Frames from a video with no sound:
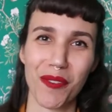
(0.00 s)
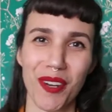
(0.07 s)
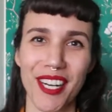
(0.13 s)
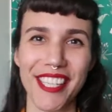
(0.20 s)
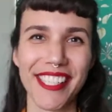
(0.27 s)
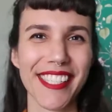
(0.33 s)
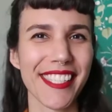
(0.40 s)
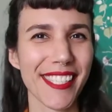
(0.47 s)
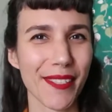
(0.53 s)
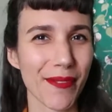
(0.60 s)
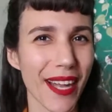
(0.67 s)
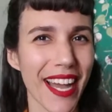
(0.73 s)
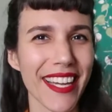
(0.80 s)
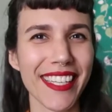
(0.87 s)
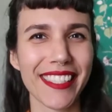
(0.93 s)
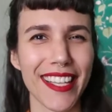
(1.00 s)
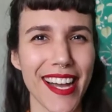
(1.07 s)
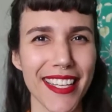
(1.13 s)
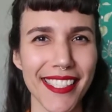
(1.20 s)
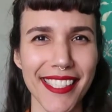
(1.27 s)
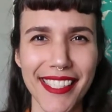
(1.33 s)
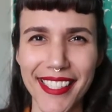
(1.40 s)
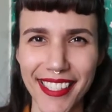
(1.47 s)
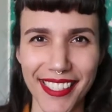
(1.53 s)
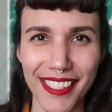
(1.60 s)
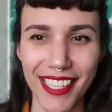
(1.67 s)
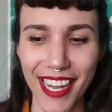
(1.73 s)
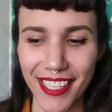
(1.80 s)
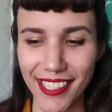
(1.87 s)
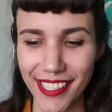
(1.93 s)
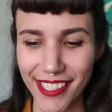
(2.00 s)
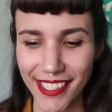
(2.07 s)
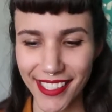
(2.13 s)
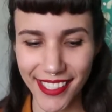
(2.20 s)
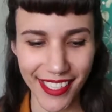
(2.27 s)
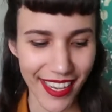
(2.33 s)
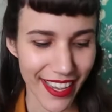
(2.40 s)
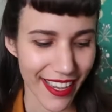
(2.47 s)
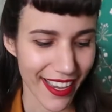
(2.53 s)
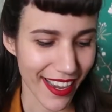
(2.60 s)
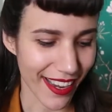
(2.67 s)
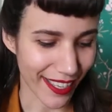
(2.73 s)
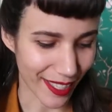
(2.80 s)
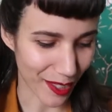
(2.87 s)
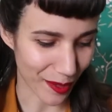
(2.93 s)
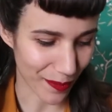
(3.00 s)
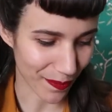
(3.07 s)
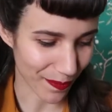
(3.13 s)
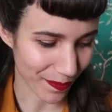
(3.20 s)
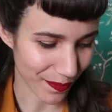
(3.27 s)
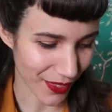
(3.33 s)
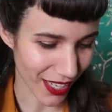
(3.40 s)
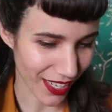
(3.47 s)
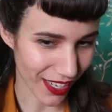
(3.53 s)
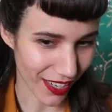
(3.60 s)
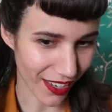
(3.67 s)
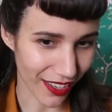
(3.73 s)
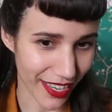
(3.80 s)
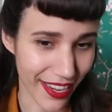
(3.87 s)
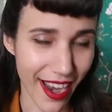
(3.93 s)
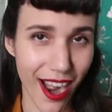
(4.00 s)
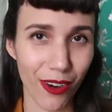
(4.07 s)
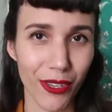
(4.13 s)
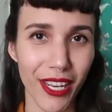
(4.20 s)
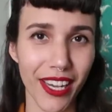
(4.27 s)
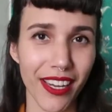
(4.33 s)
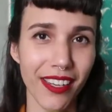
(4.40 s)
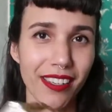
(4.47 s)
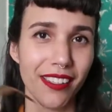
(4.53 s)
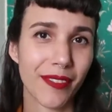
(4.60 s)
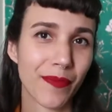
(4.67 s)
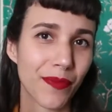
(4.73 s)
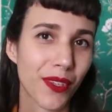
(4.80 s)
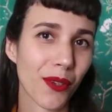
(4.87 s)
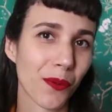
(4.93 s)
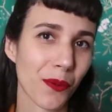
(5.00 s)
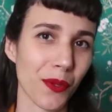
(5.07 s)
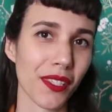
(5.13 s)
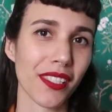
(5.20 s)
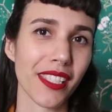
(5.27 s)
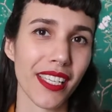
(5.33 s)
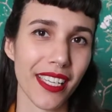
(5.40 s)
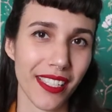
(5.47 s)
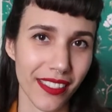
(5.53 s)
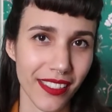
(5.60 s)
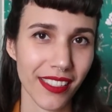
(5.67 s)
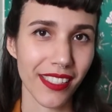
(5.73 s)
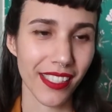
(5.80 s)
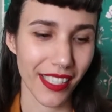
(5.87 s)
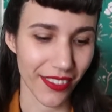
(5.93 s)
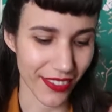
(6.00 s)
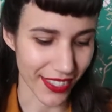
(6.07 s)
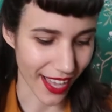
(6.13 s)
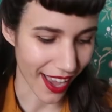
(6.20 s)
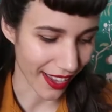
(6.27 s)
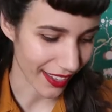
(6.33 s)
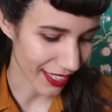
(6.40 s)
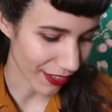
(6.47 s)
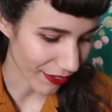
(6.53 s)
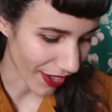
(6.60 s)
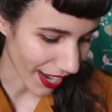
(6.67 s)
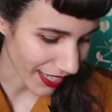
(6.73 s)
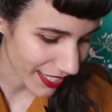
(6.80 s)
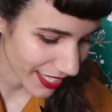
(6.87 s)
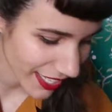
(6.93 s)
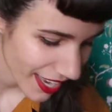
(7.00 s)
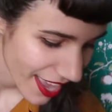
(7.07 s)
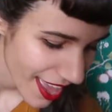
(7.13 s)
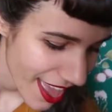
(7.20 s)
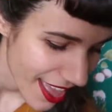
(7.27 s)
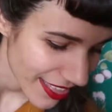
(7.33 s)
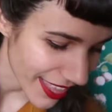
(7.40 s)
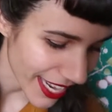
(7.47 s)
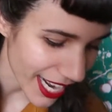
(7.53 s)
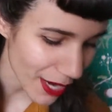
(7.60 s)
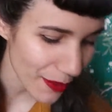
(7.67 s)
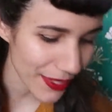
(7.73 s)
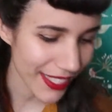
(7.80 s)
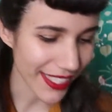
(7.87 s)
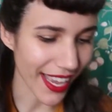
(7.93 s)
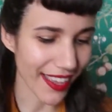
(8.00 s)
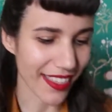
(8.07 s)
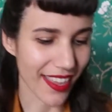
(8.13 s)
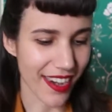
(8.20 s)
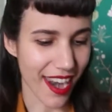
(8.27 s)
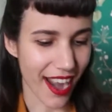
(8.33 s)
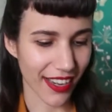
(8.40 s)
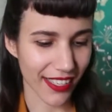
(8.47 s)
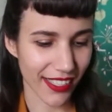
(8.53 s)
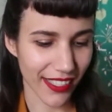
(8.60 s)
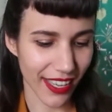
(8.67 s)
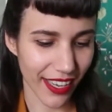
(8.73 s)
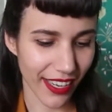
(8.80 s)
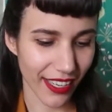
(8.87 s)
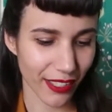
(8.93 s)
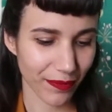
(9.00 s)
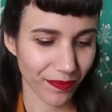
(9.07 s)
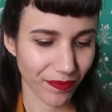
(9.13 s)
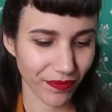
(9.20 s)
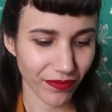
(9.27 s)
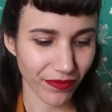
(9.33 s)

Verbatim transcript: works. Some kind of glasses, sunglasses, um, on an outing really gives that effect. Then I would say the next thing,